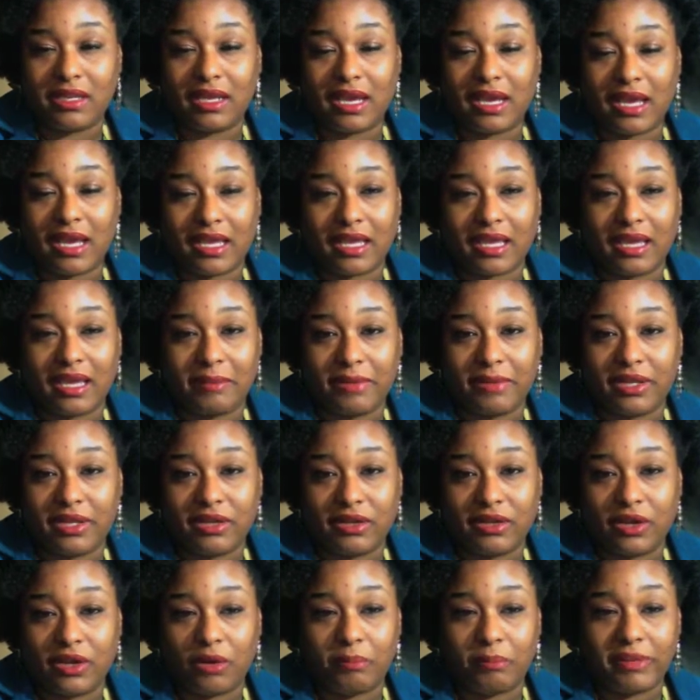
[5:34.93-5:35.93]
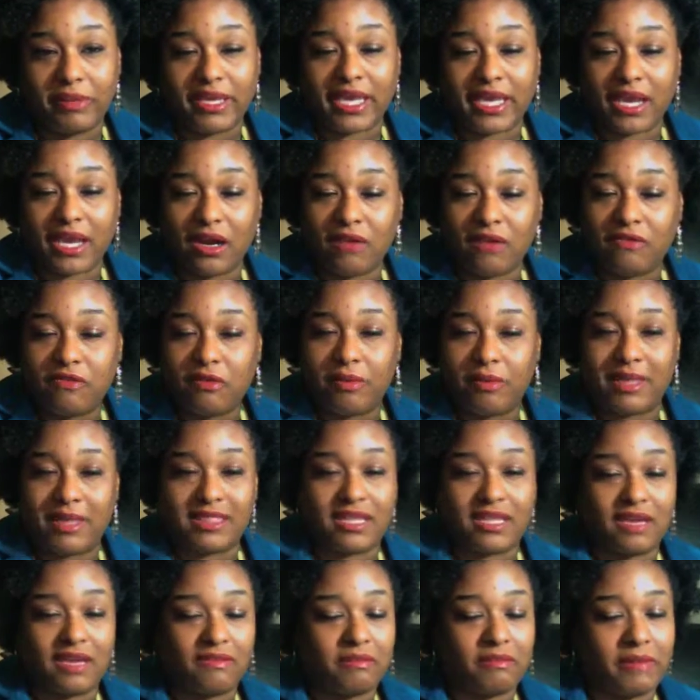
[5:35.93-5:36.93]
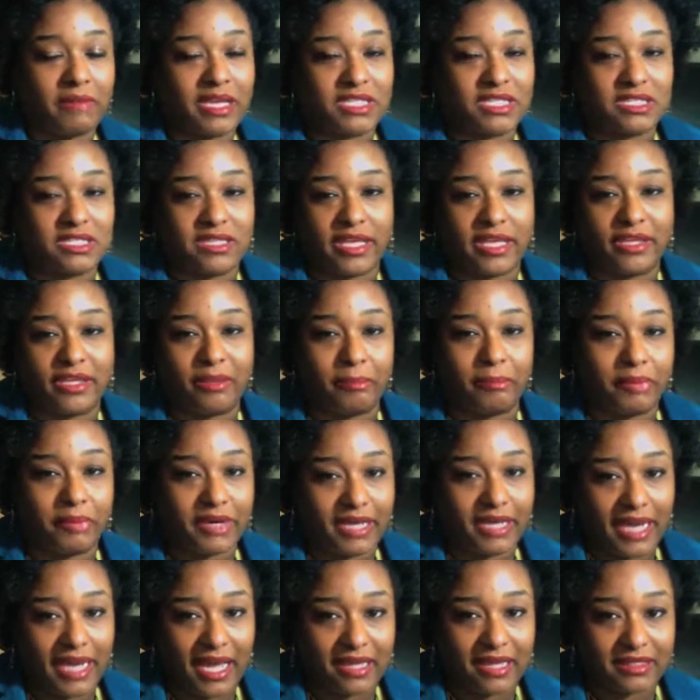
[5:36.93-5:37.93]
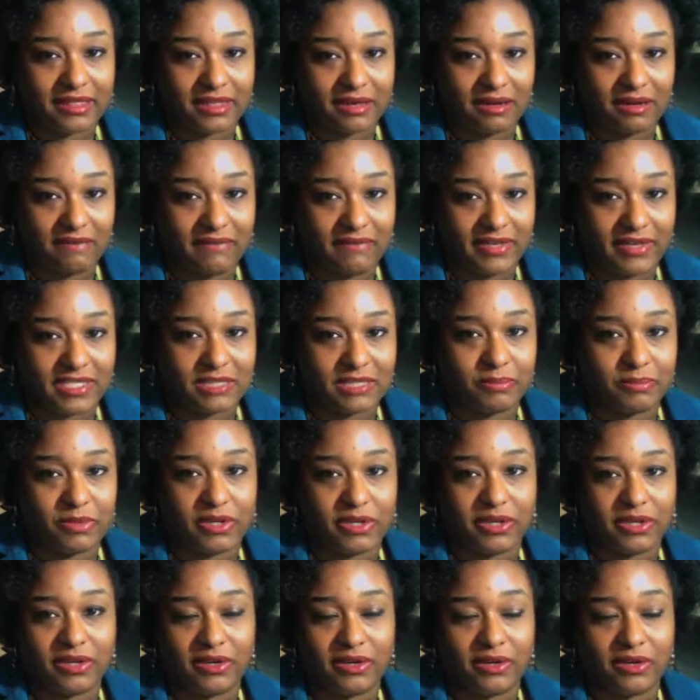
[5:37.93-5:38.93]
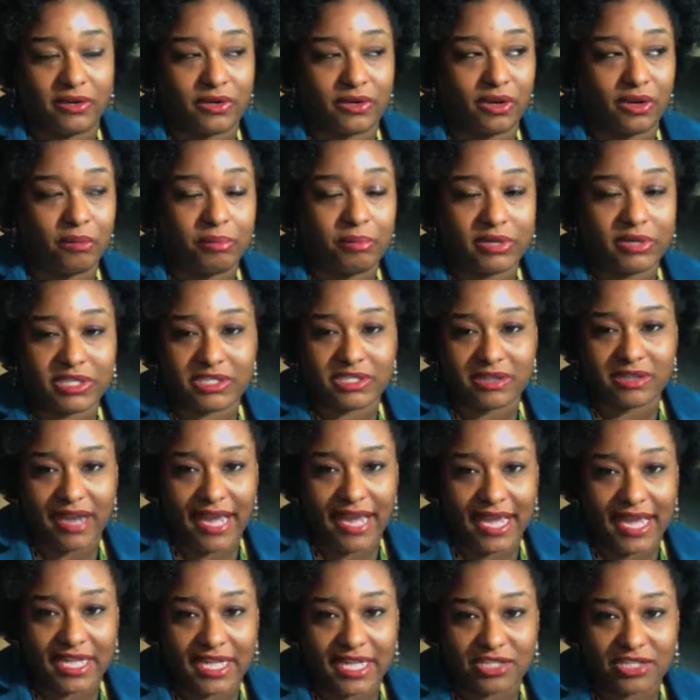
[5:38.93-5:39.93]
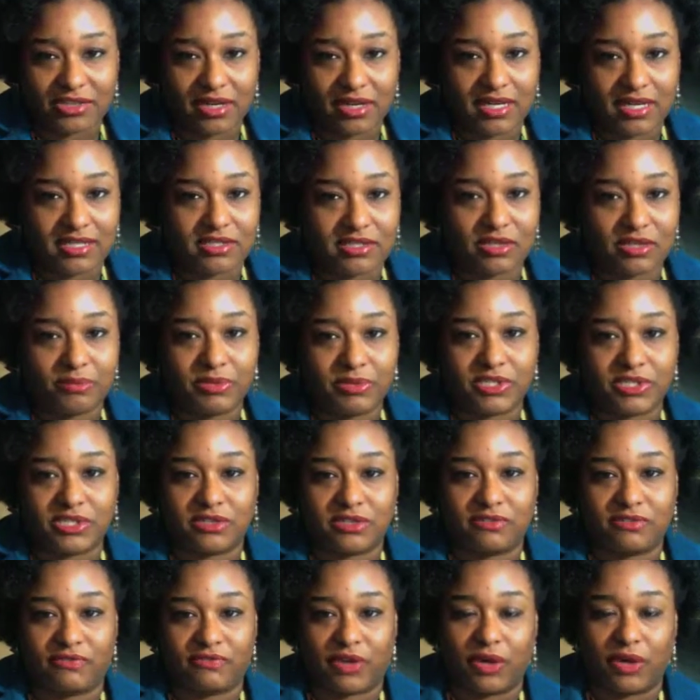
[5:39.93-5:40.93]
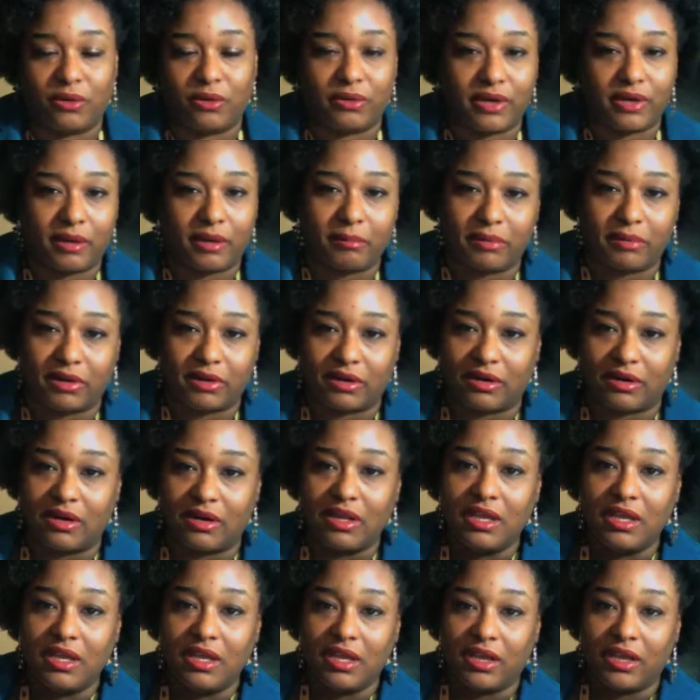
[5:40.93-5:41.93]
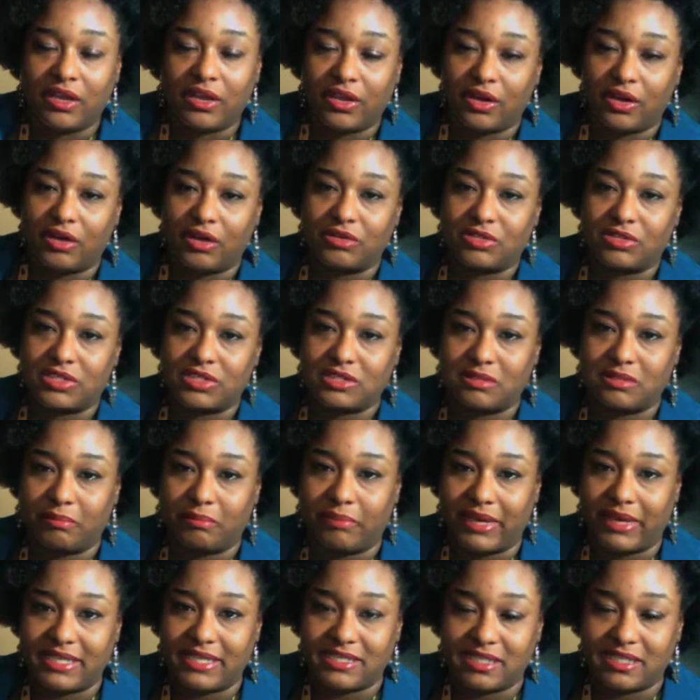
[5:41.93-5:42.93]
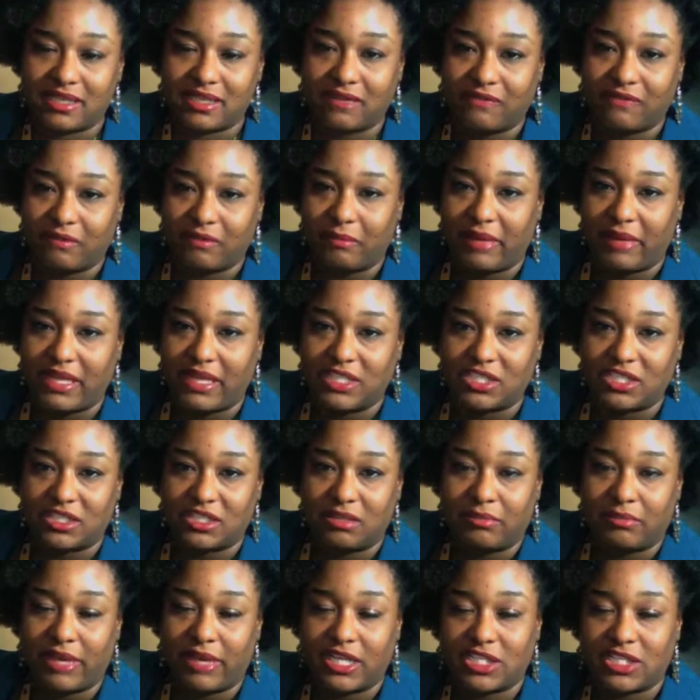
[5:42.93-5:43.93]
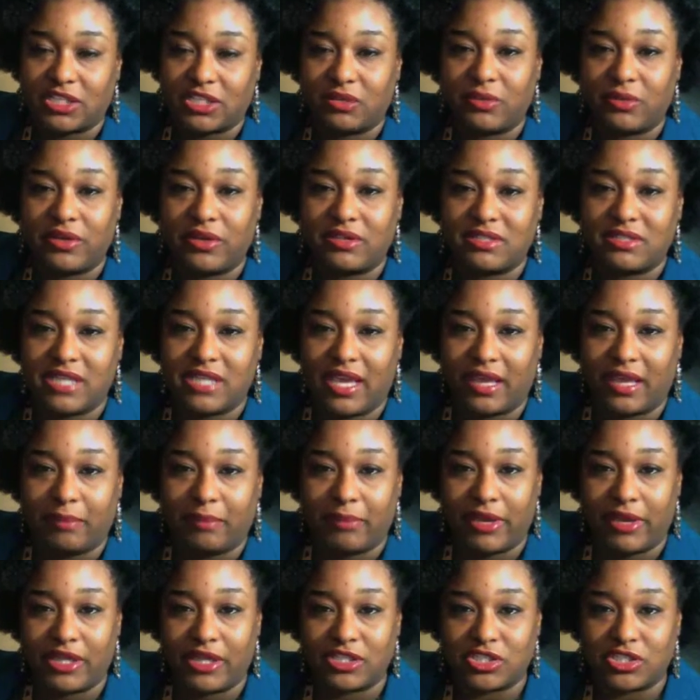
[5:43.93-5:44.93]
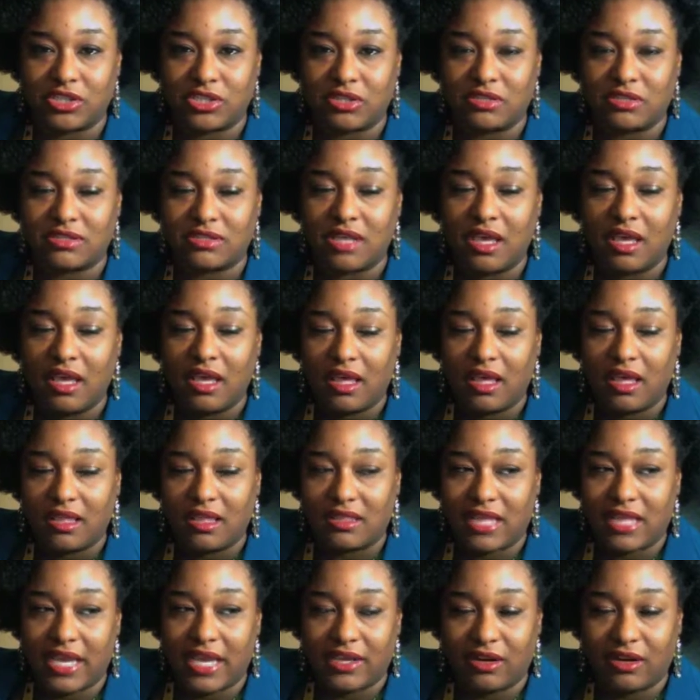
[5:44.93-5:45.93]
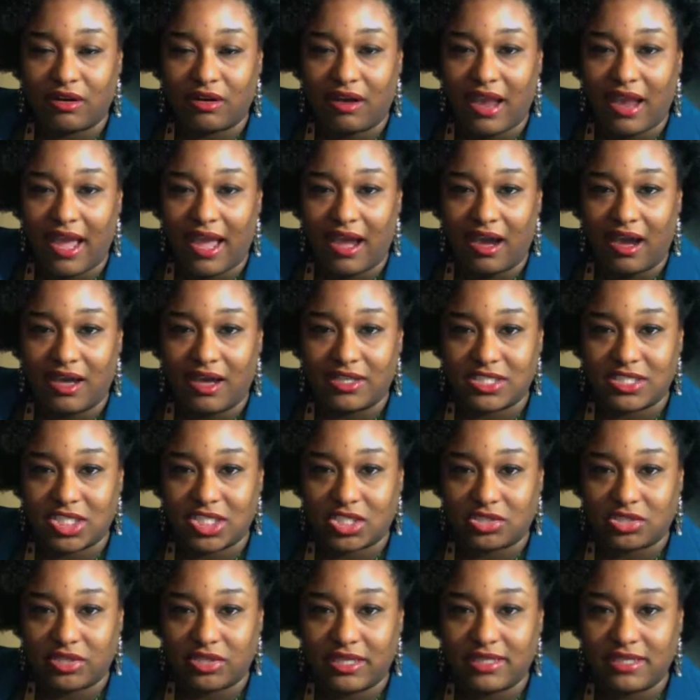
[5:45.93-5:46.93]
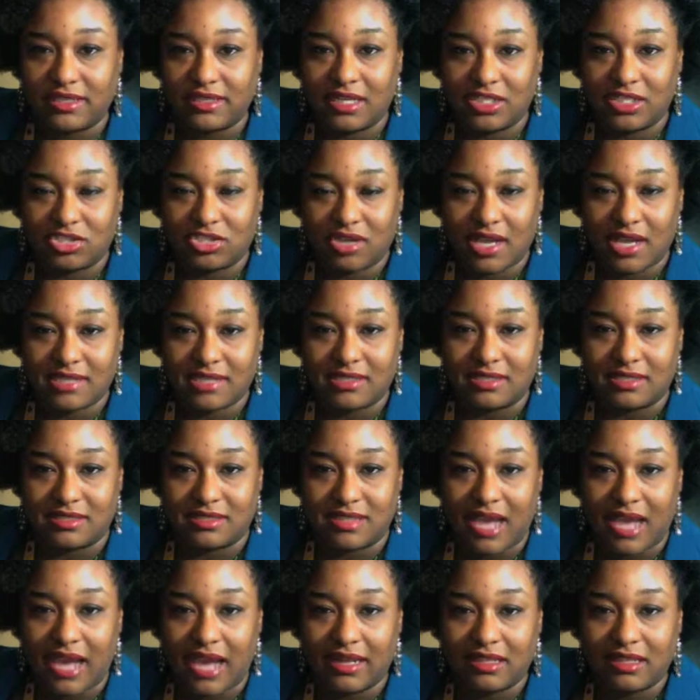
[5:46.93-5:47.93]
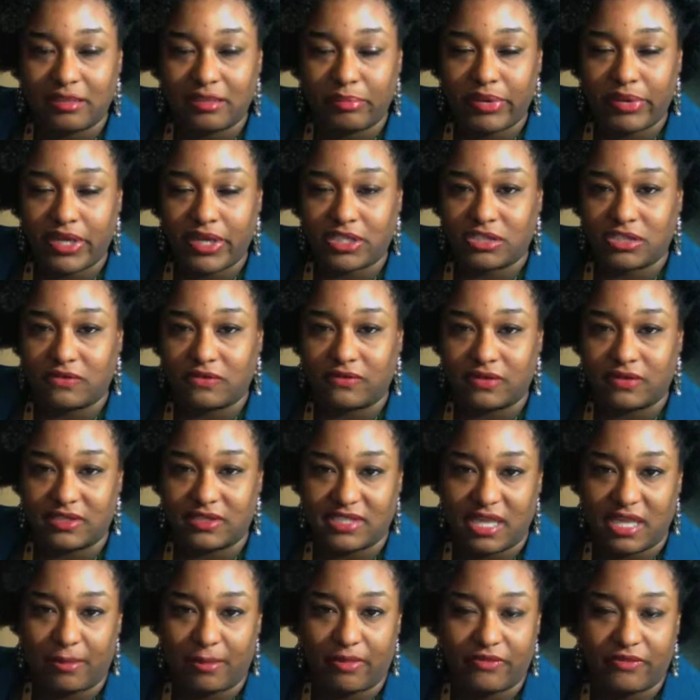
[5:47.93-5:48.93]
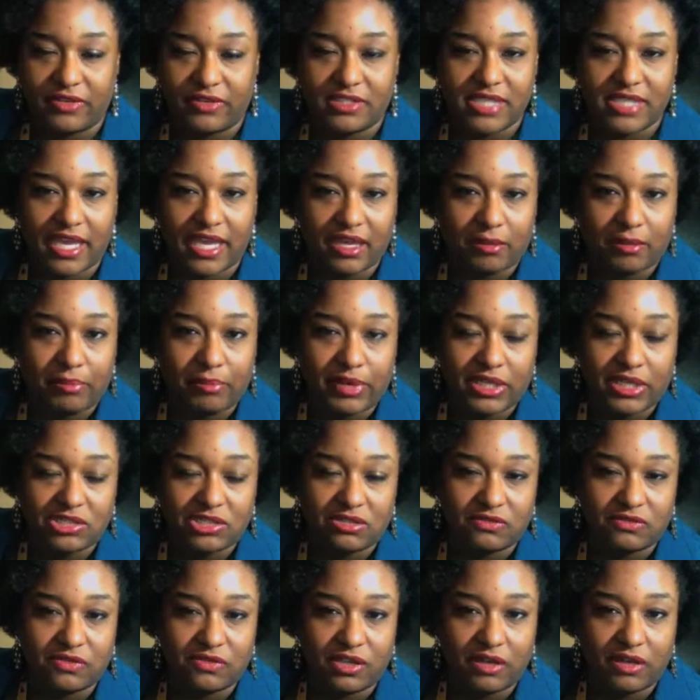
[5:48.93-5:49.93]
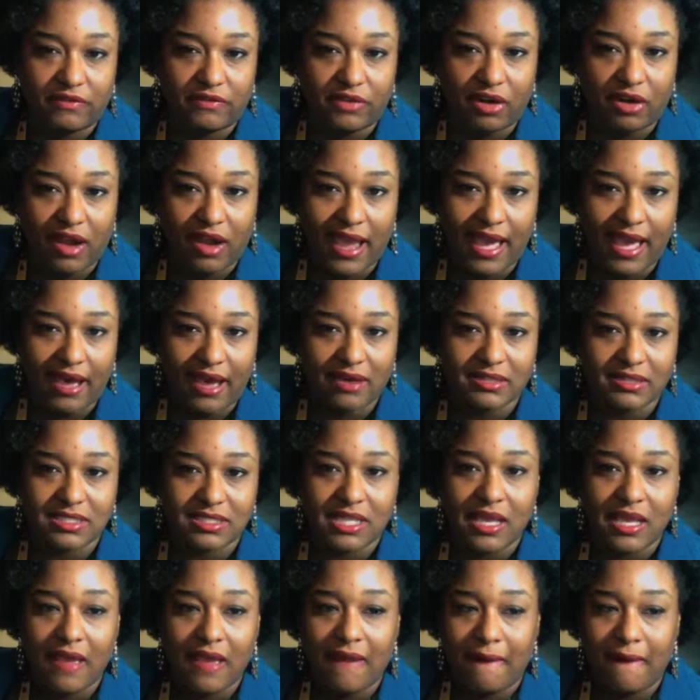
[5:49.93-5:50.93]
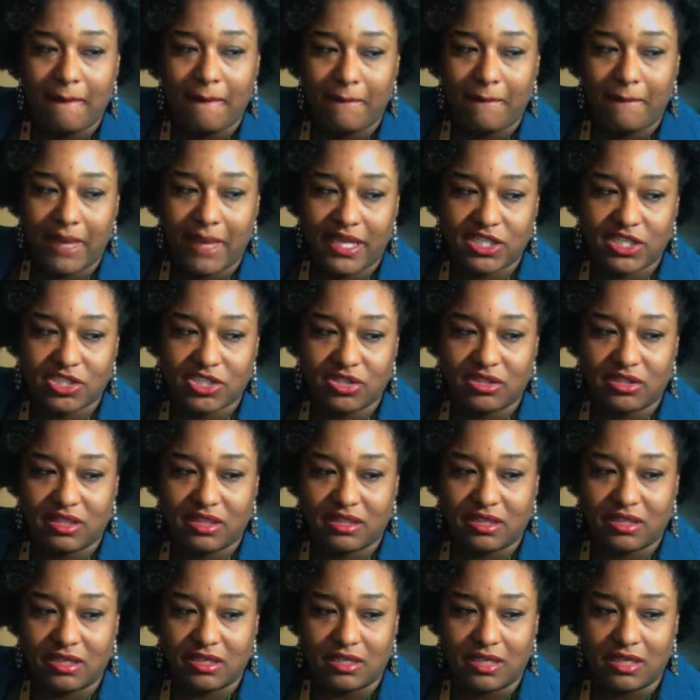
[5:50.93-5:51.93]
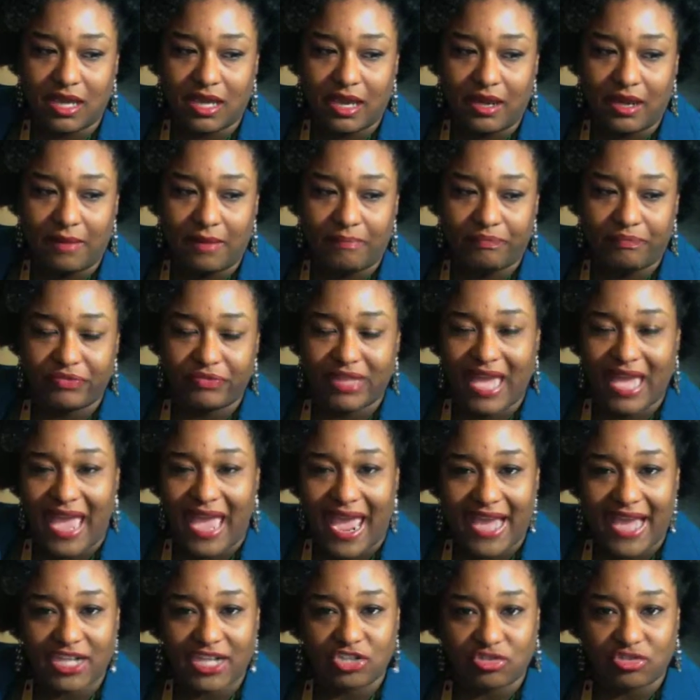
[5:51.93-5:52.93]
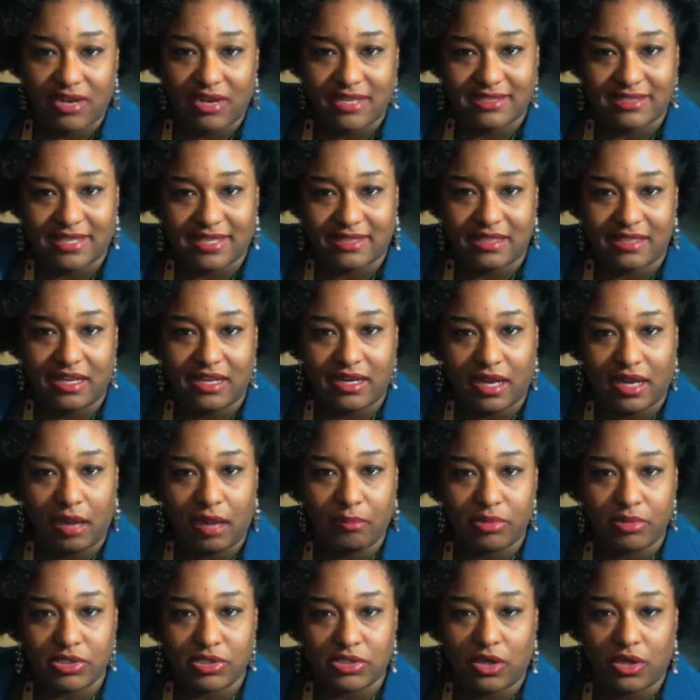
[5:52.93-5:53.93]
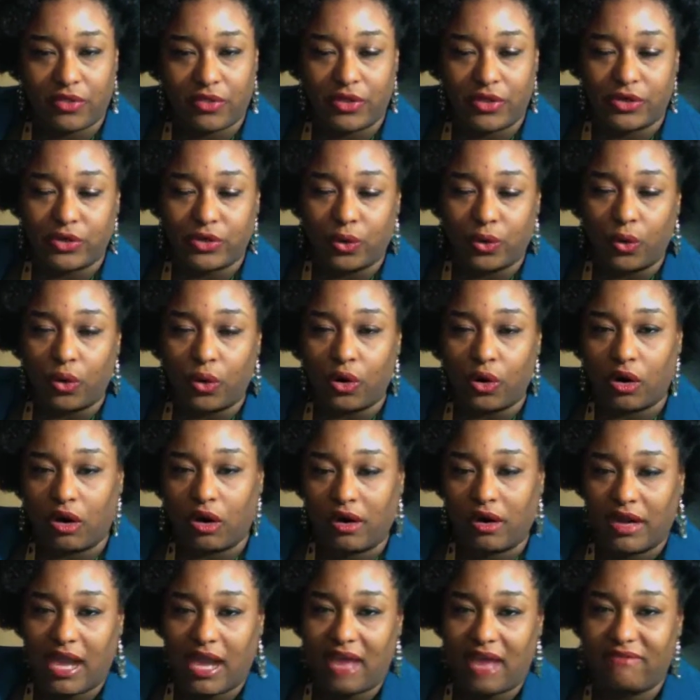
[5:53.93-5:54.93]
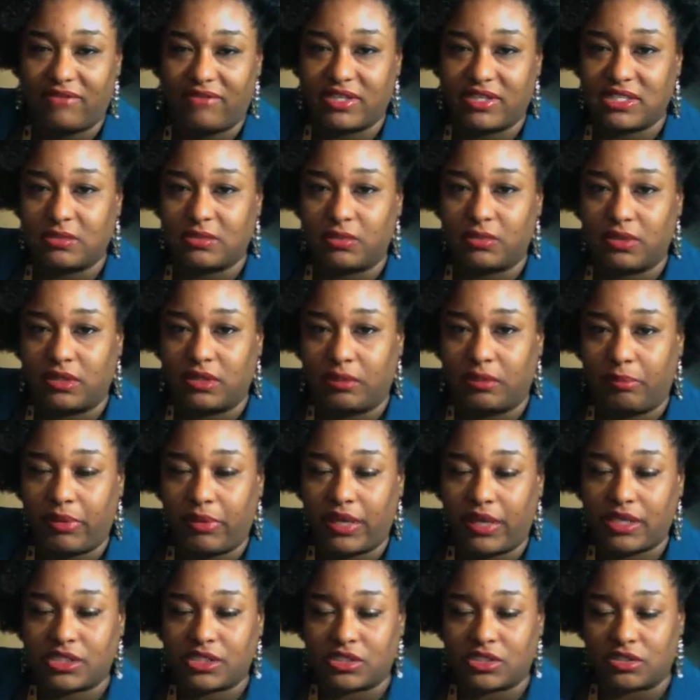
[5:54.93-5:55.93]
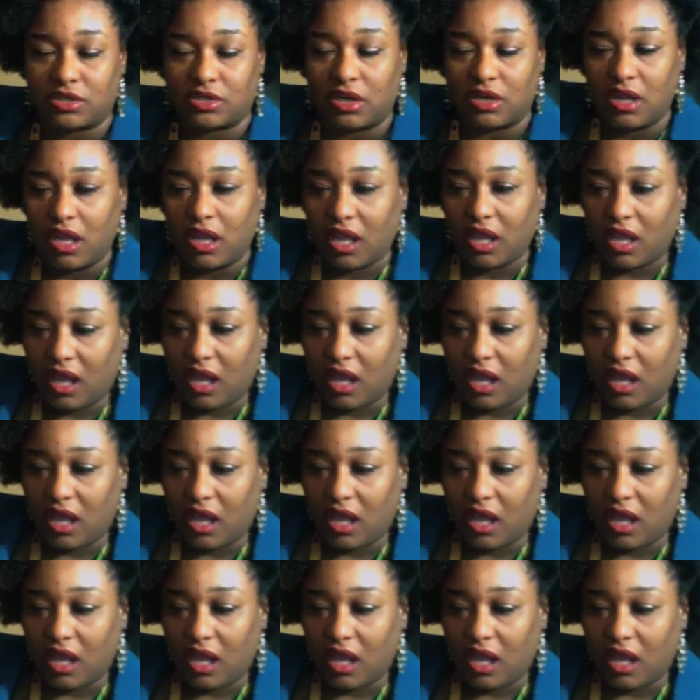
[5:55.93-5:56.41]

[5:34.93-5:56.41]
I mean, you know, be careful about the information that you put out there on Facebook. You know, don't put your address, don't put your phone number, you know, just some basic information. Make sure when you take pictures that your street address is not in the picture. For example, if you take a picture in front of your house, make sure that the address, like the numbers on the door, are not visible in the picture.